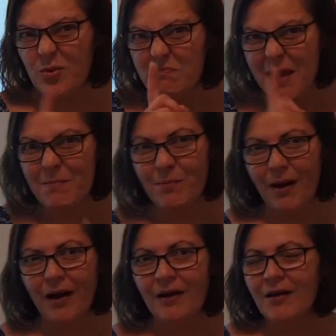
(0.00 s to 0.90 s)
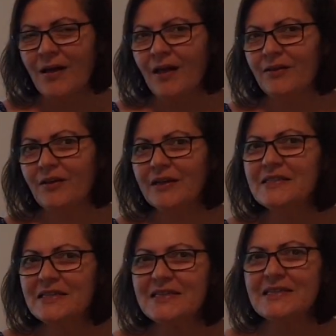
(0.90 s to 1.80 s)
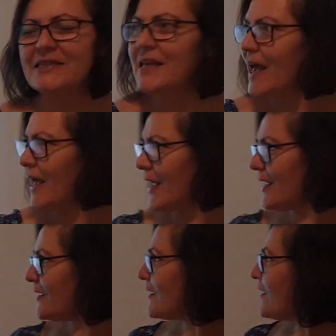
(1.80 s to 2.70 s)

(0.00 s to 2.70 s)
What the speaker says: remember that I did say